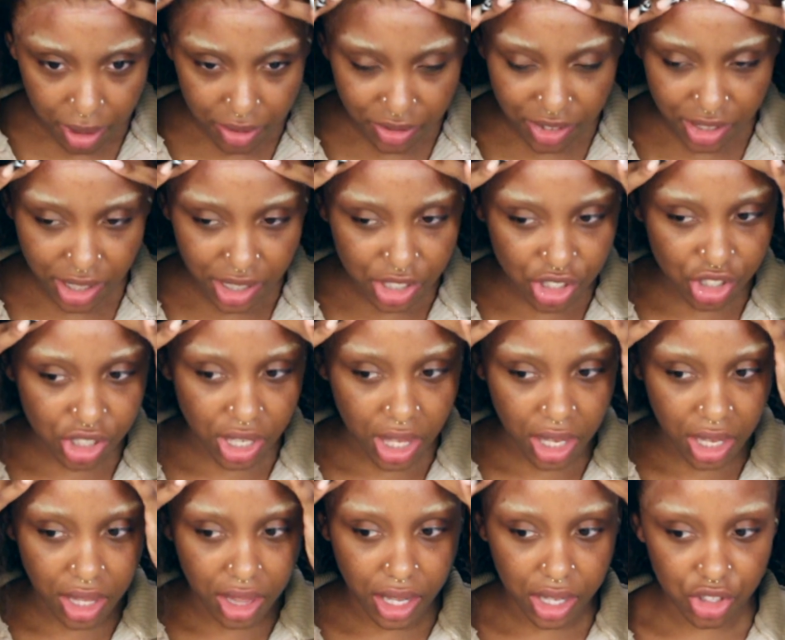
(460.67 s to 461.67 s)
feel like it's just
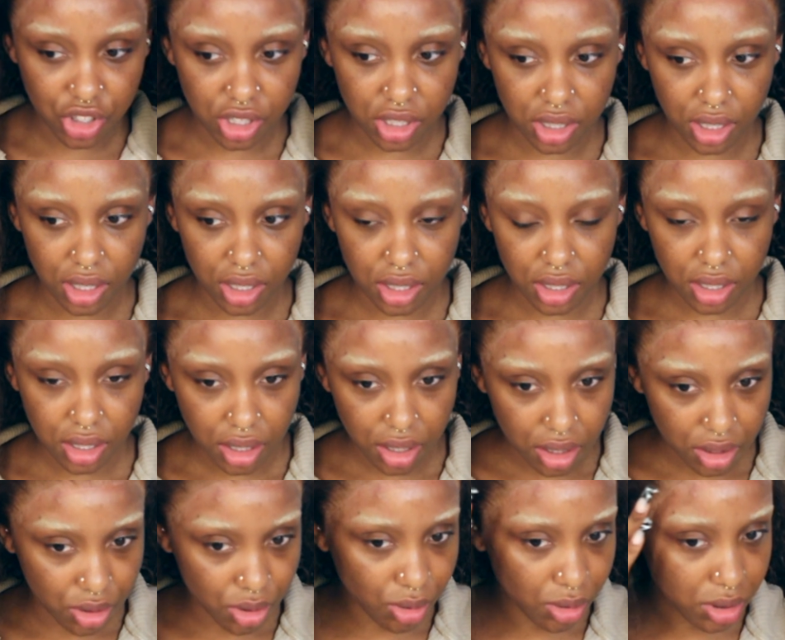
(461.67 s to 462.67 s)
here that just needs
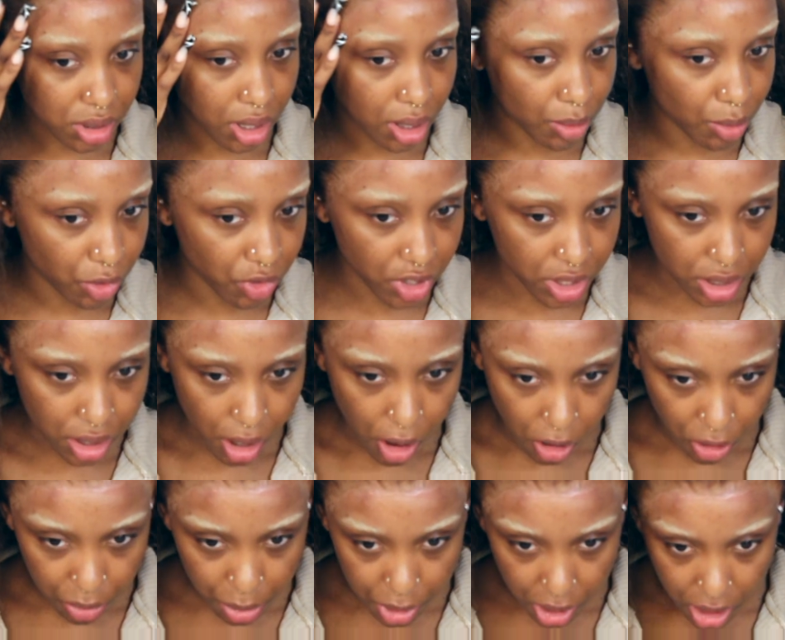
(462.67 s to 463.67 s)
to do something with
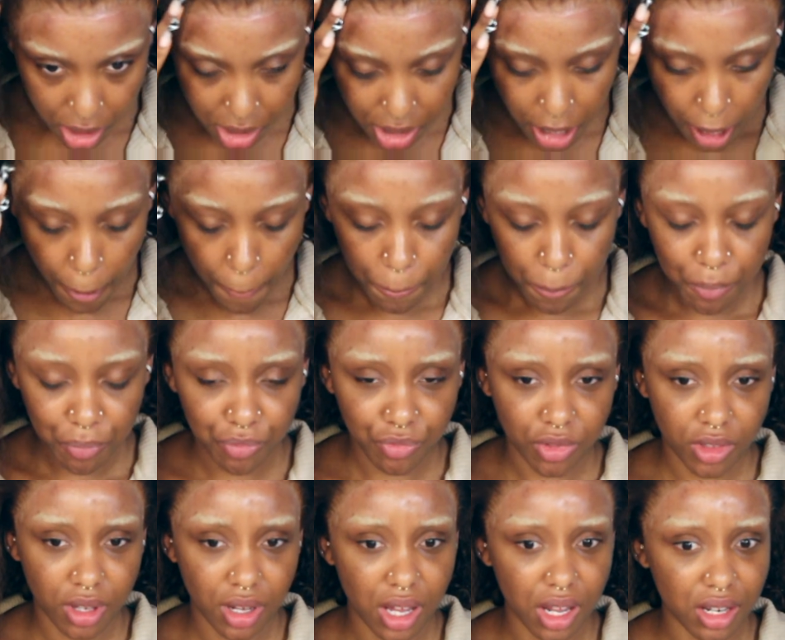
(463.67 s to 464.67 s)
itself because
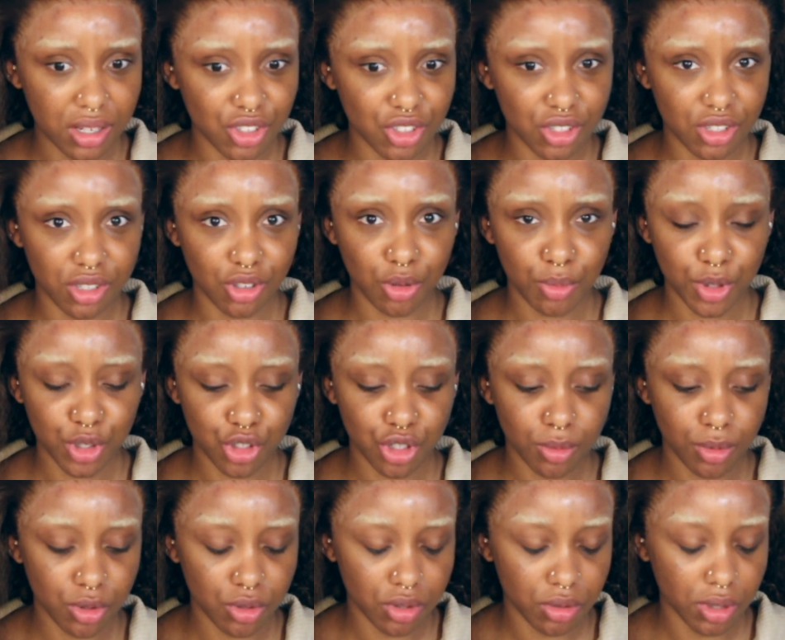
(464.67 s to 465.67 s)
it's just almost
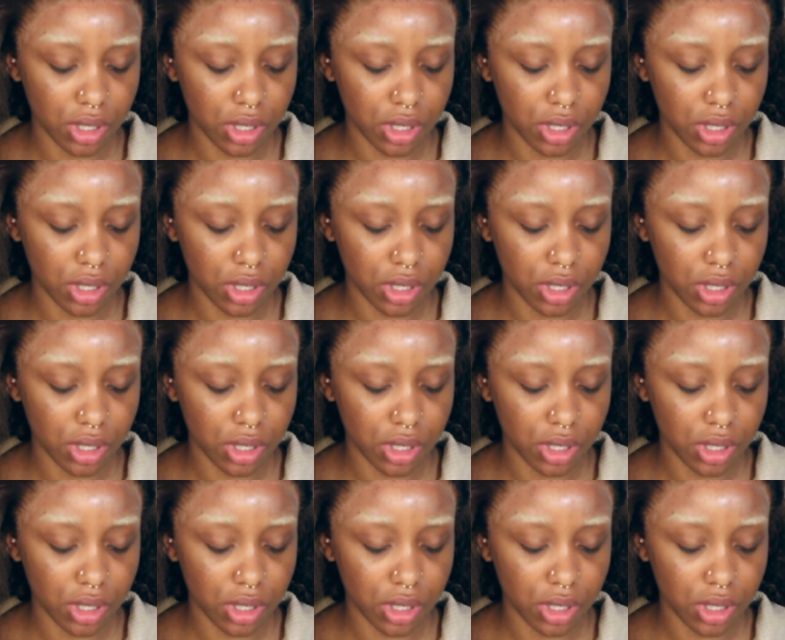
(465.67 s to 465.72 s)
dribbled.